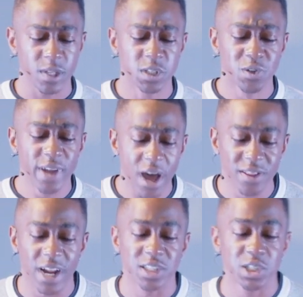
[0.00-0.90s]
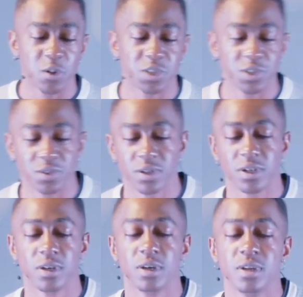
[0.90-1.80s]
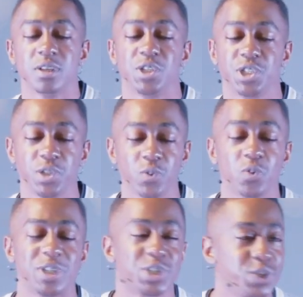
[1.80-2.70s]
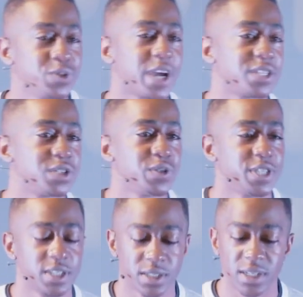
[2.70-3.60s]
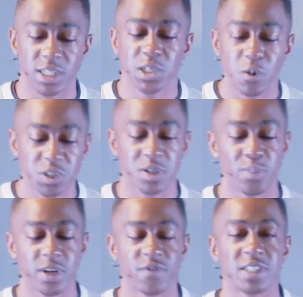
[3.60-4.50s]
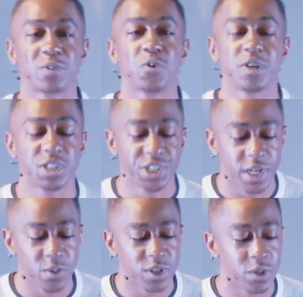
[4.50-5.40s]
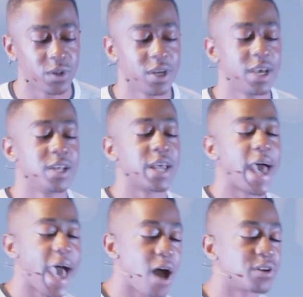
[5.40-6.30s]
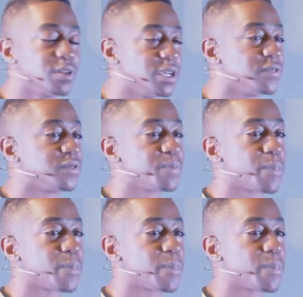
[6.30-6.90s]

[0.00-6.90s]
So now that I've told you what true gratitude is, and I told you the benefits, I'm going to share with you the how to live